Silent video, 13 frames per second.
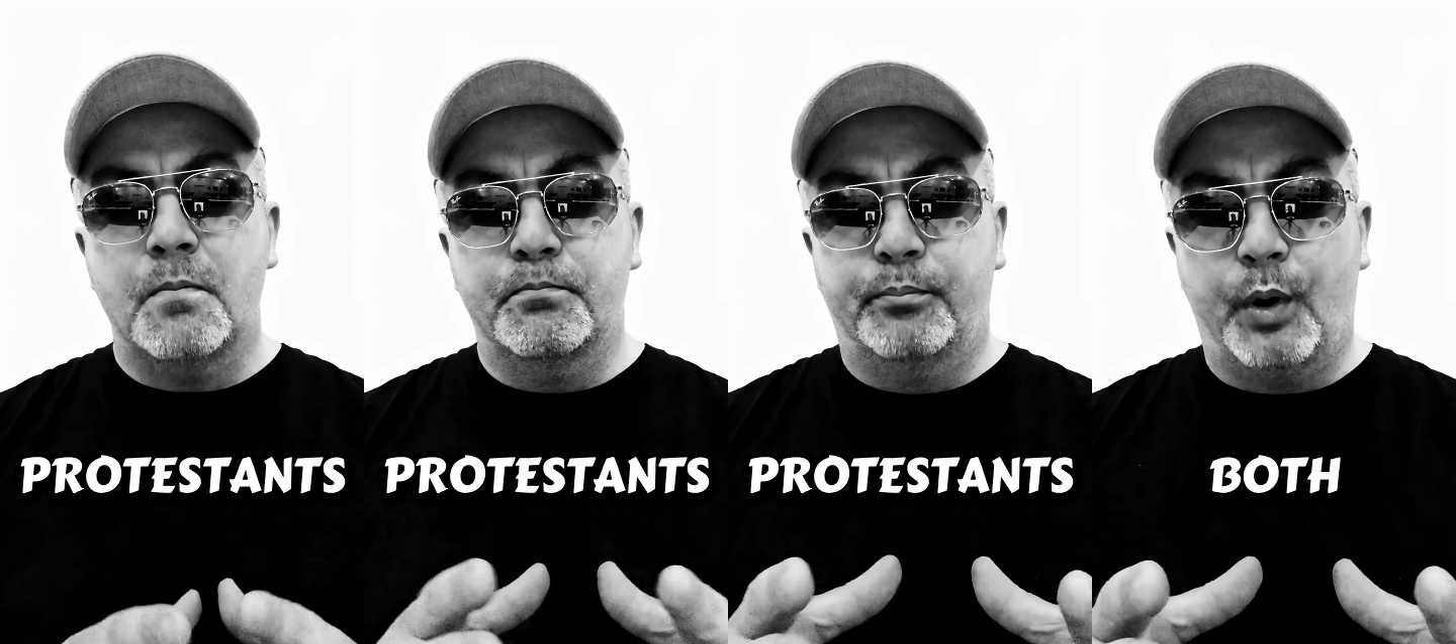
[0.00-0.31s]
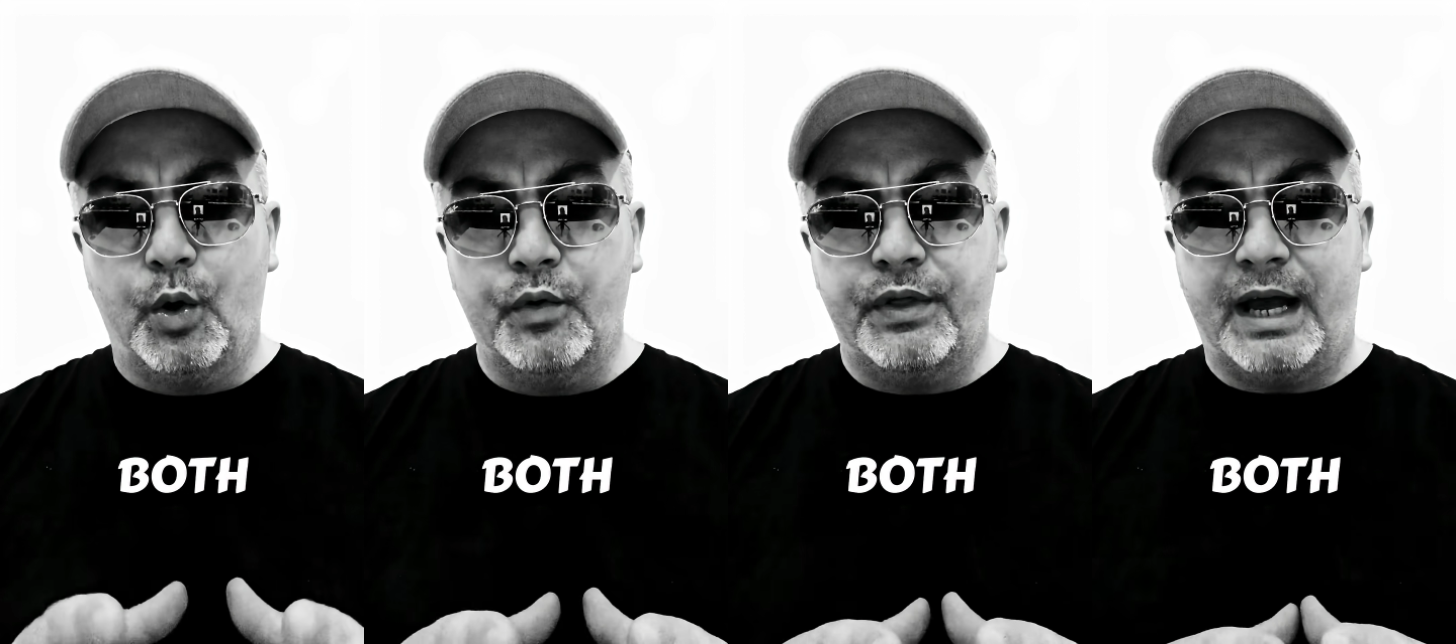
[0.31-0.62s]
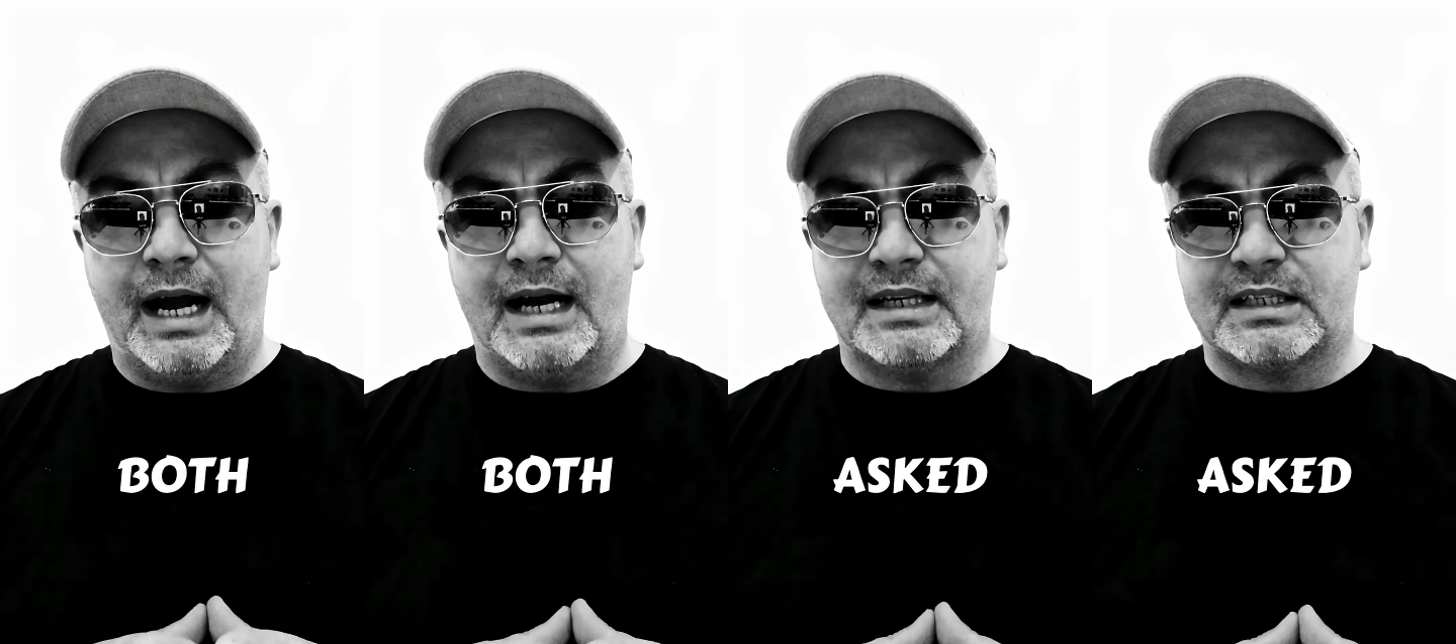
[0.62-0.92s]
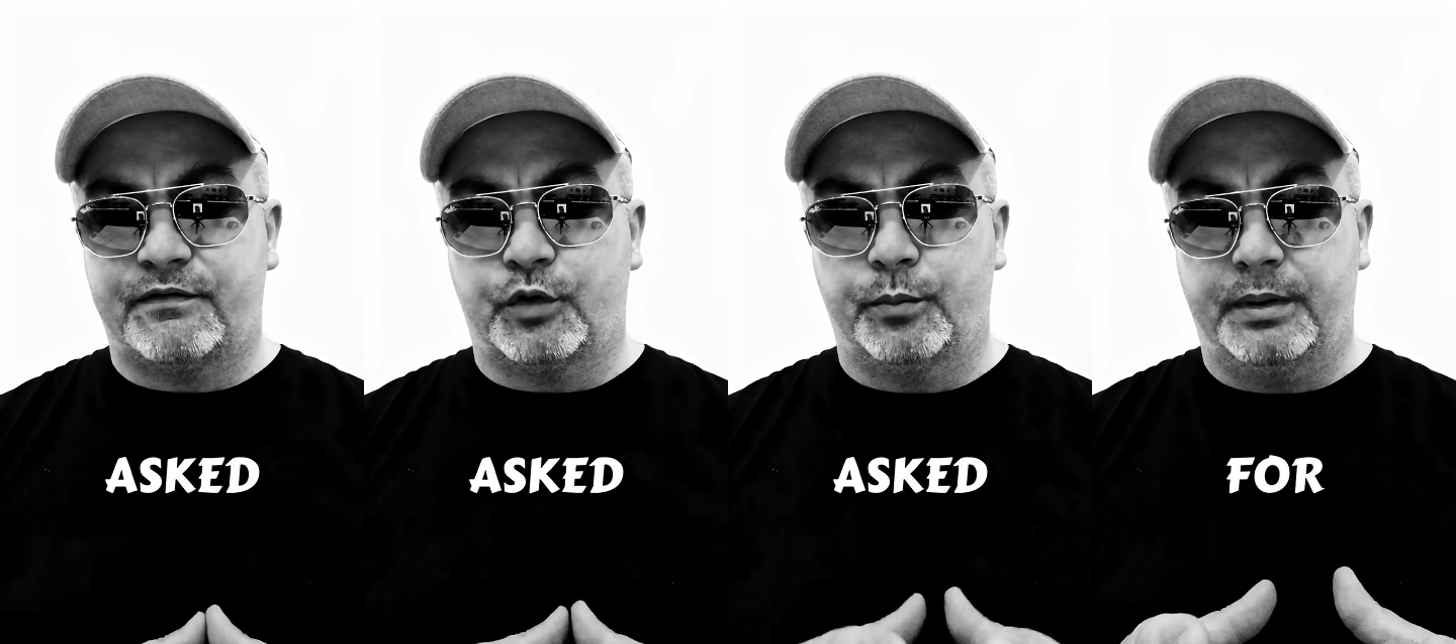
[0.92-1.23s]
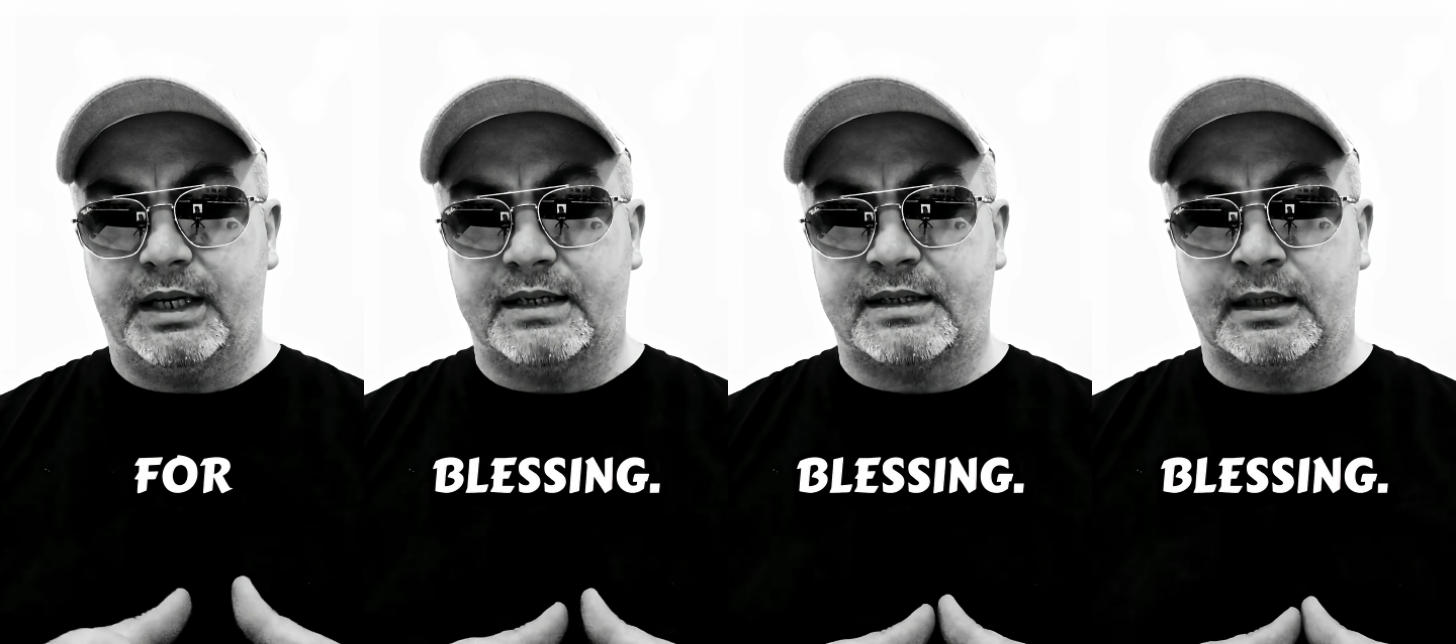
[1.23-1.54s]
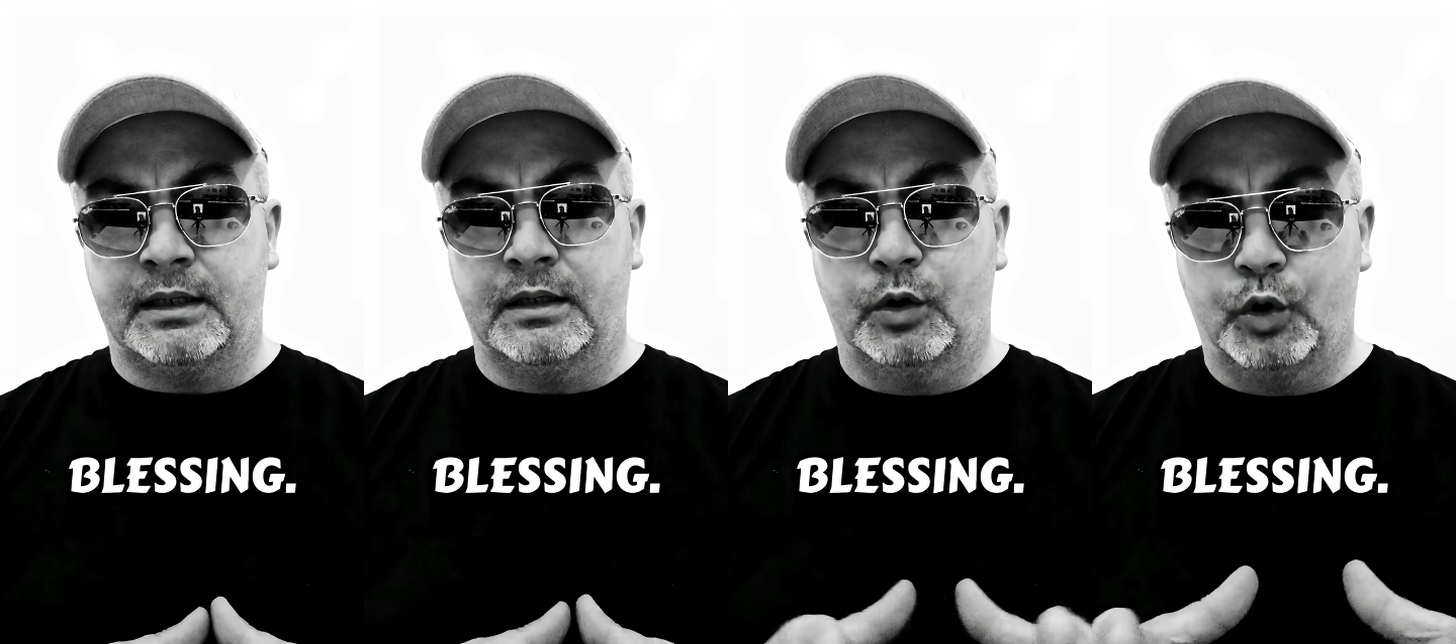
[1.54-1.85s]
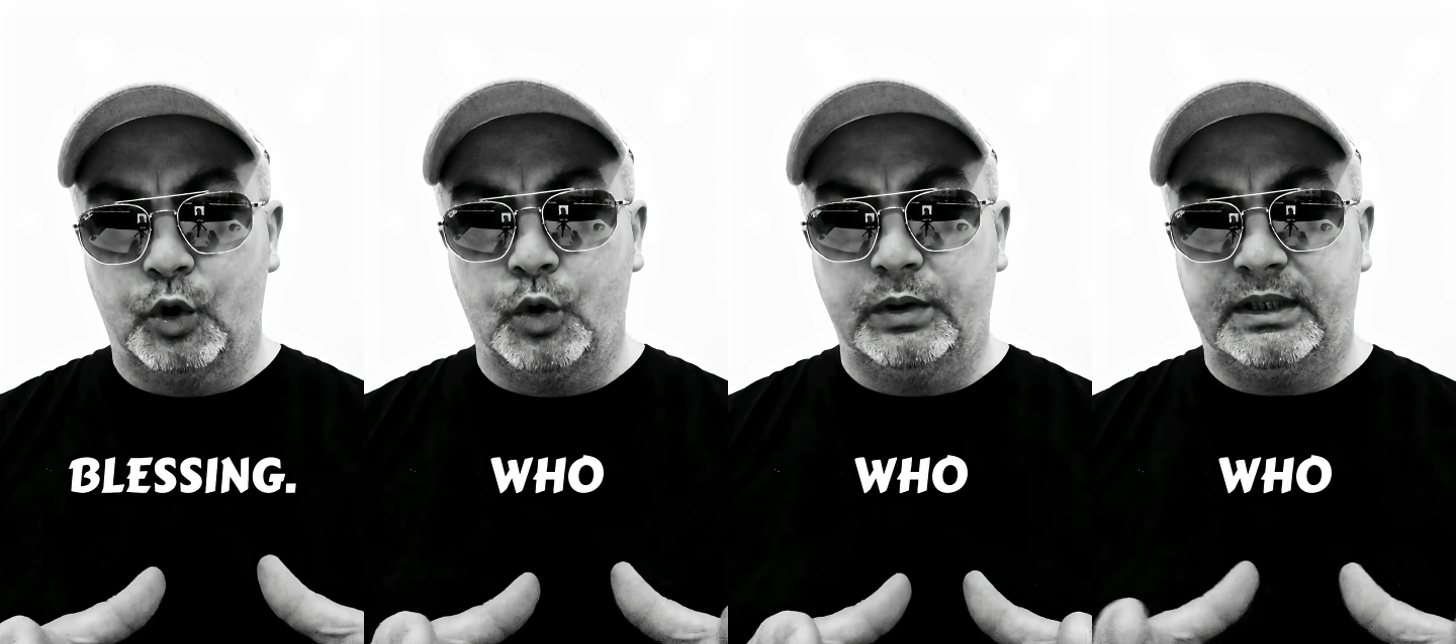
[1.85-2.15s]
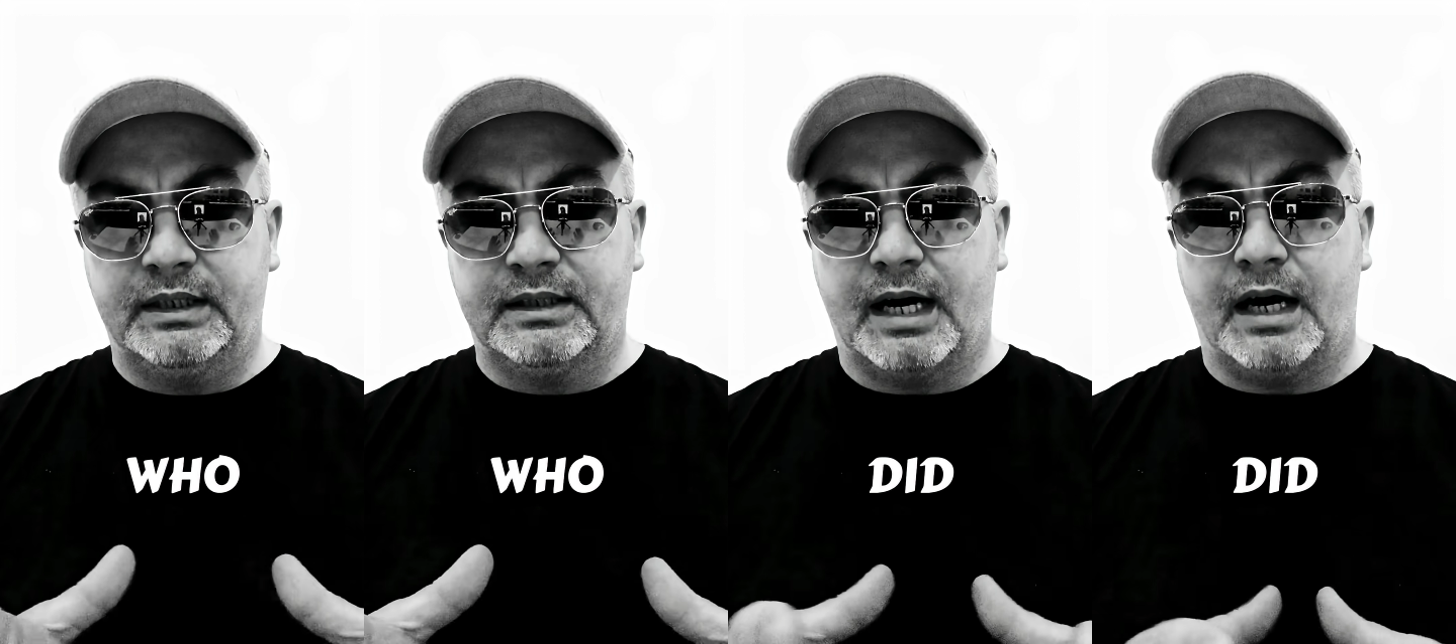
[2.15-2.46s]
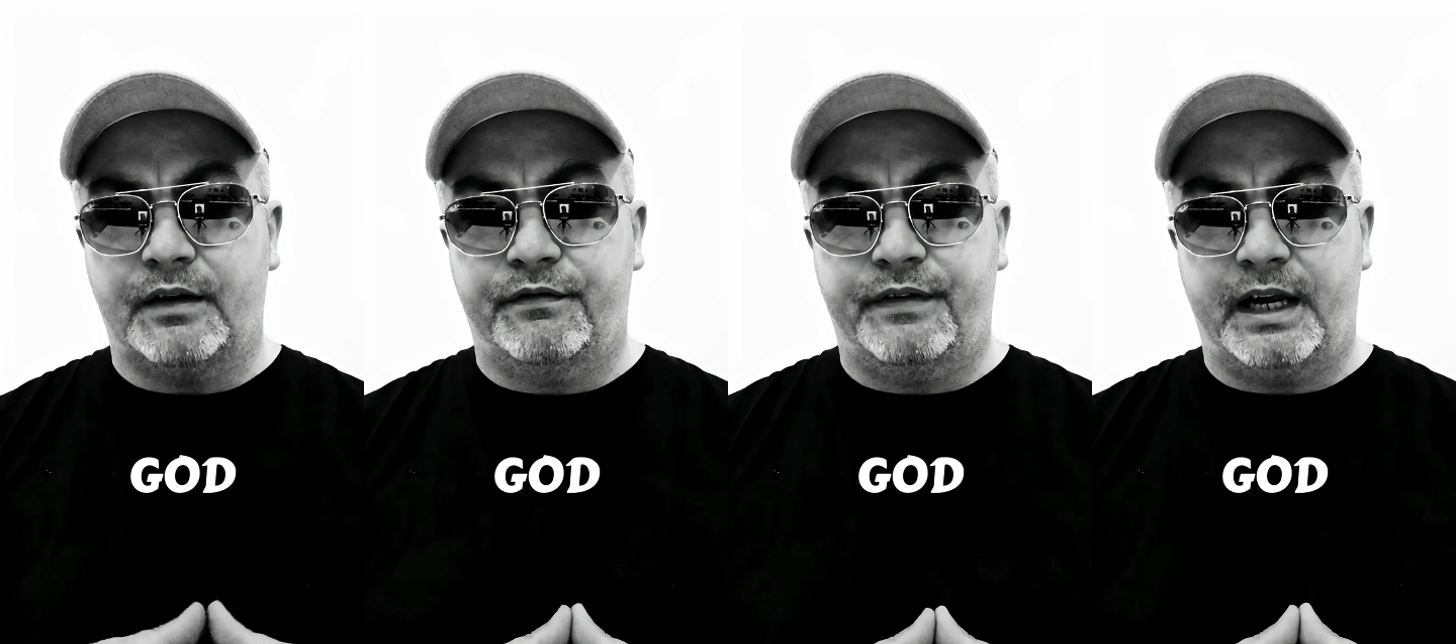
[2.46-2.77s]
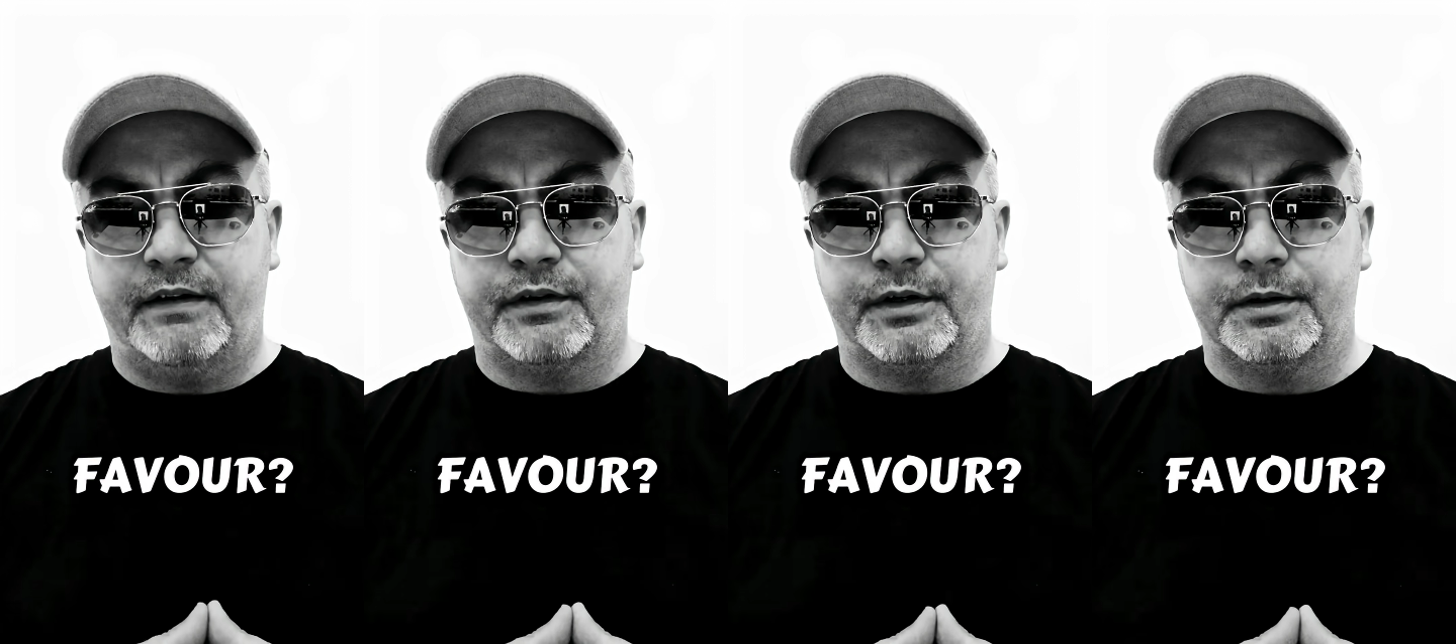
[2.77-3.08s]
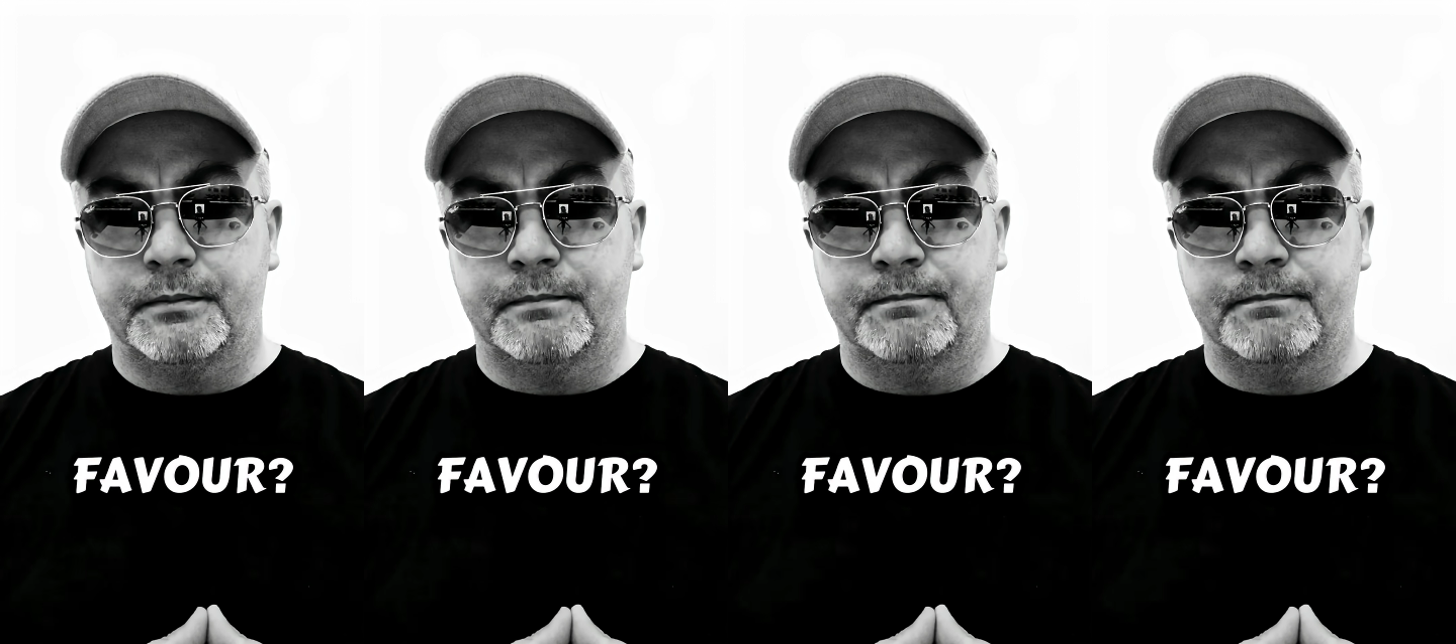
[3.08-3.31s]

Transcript: both asked for blessing. Who did God favor?